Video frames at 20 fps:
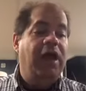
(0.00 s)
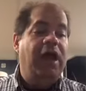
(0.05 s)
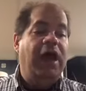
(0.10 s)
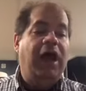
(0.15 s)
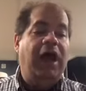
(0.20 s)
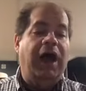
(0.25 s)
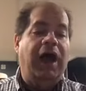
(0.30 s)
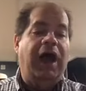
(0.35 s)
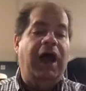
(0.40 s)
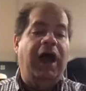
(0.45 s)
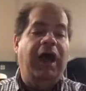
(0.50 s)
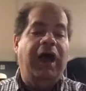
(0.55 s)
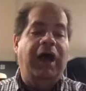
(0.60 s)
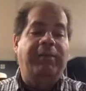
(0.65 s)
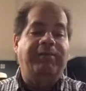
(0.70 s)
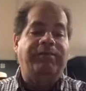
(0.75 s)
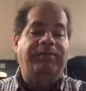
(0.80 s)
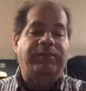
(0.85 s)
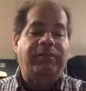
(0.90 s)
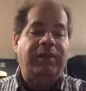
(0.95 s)

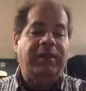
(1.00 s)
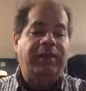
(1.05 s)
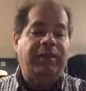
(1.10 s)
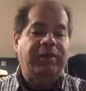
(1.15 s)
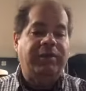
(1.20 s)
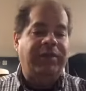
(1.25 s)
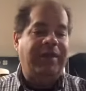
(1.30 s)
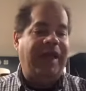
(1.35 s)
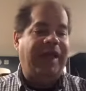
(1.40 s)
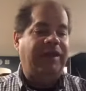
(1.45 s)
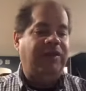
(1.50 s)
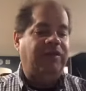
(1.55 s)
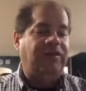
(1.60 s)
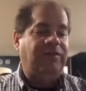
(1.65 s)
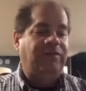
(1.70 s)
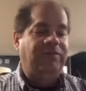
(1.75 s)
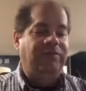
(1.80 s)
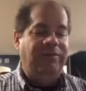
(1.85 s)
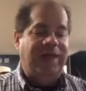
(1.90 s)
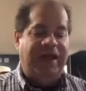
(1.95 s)
Um, that
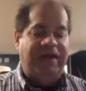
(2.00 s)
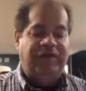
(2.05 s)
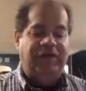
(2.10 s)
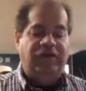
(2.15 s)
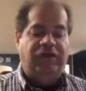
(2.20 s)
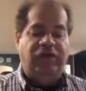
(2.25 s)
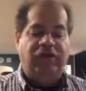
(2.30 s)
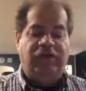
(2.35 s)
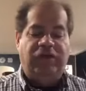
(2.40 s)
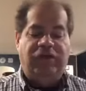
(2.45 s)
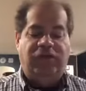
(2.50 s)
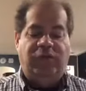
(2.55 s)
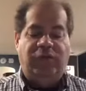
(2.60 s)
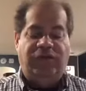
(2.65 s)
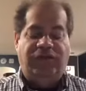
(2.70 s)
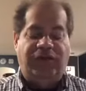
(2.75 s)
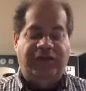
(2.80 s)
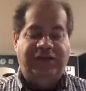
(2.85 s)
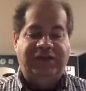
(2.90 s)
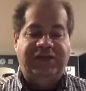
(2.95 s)
Massachusetts will
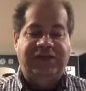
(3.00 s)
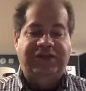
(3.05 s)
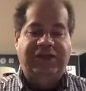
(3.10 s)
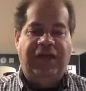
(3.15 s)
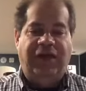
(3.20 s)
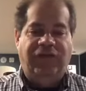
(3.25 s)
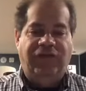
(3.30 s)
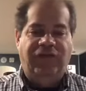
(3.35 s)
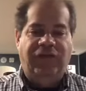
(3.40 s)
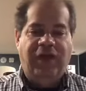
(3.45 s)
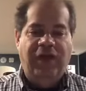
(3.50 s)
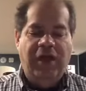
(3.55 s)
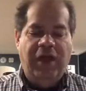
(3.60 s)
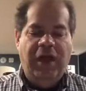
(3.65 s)
fix itself.